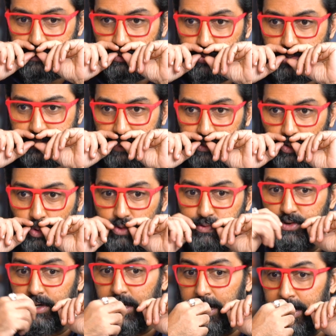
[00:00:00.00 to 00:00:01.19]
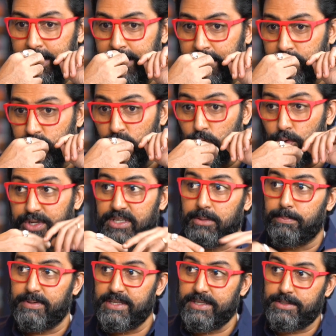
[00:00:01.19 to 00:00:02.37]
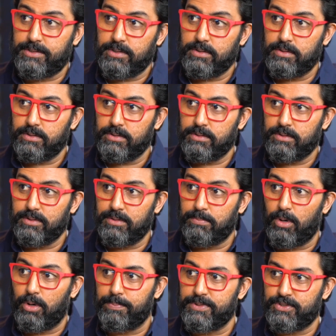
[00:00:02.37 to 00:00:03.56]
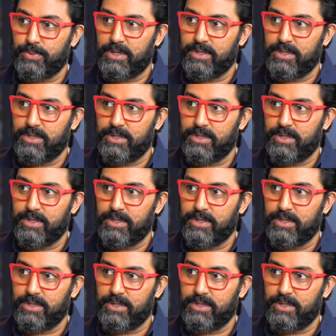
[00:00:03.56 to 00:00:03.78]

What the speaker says: as soon as that got over, I had to go and complete Bob